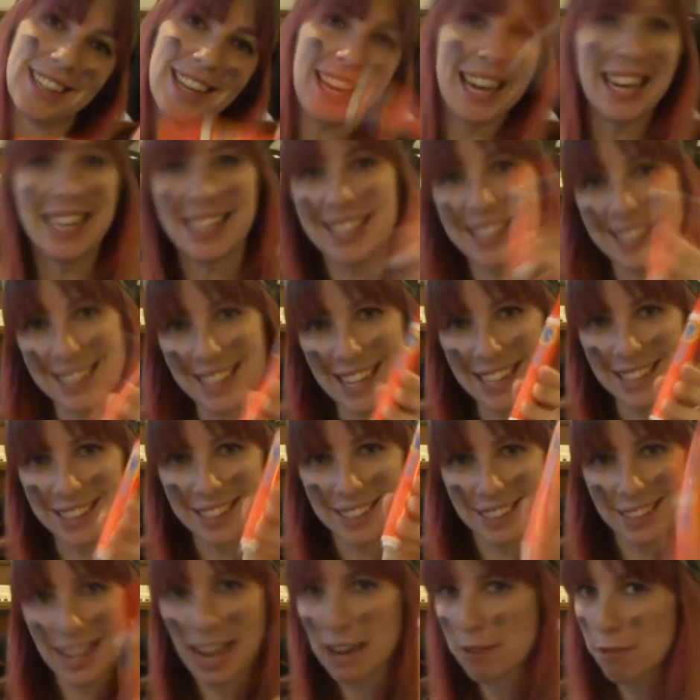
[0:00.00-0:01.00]
Instant
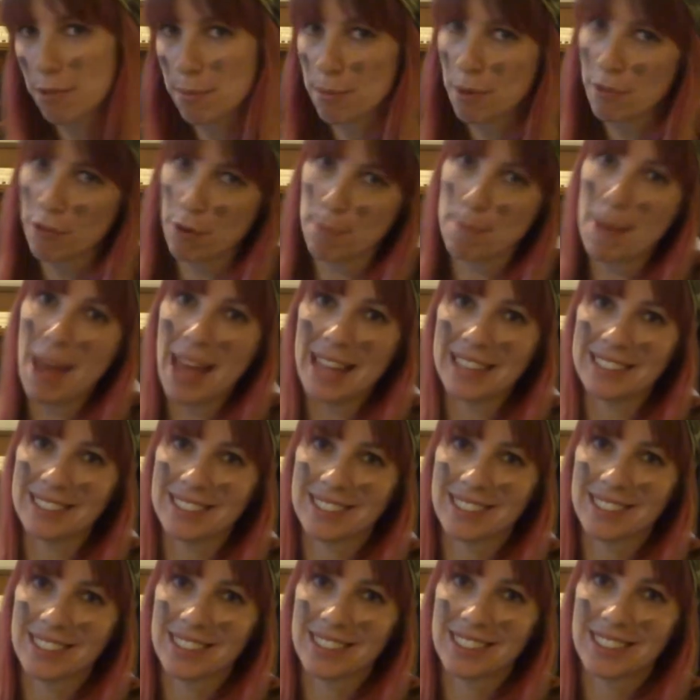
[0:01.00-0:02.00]
stain remover
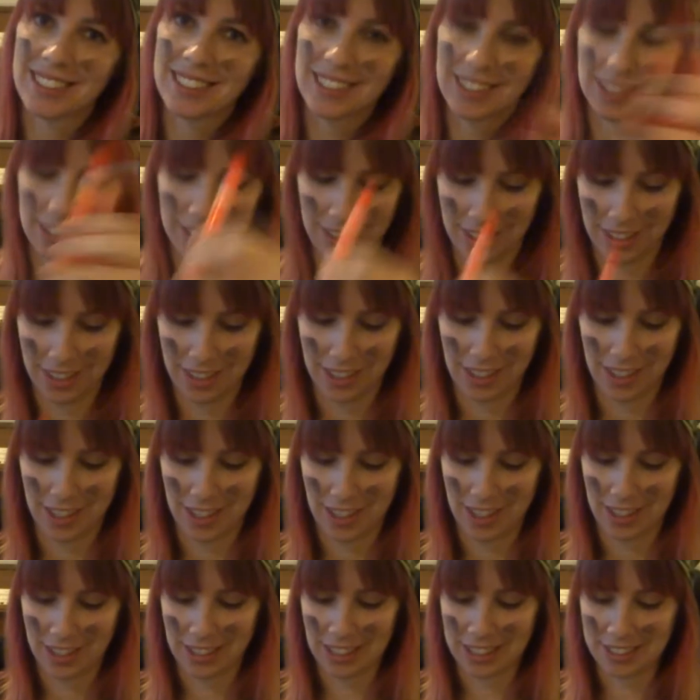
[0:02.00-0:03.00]
pens.
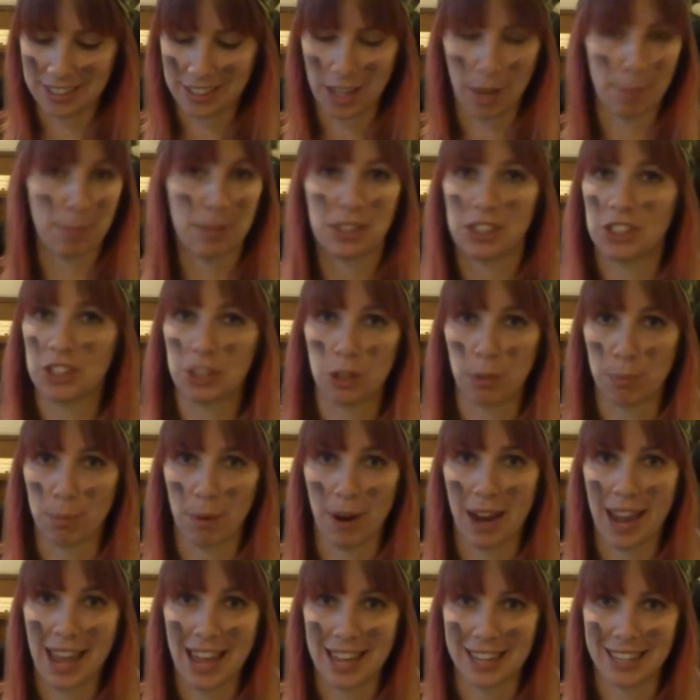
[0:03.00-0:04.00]
These come in super
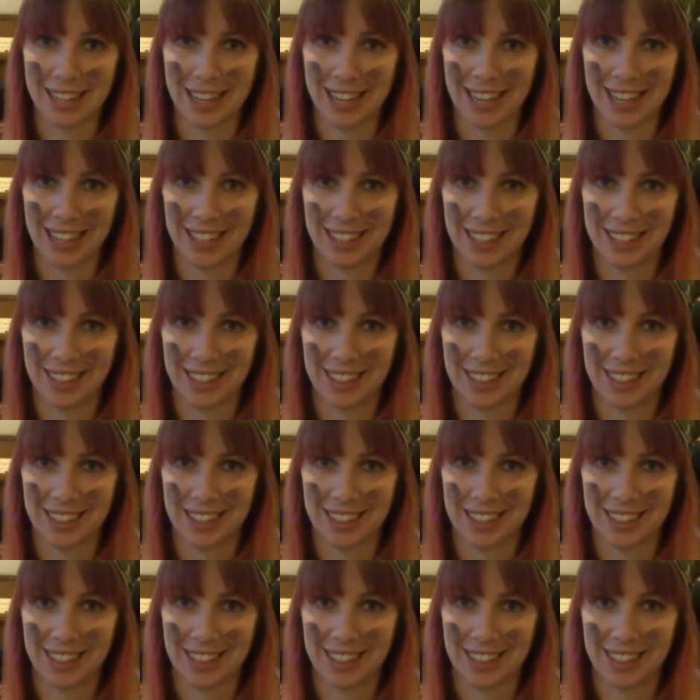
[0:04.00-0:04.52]
handy.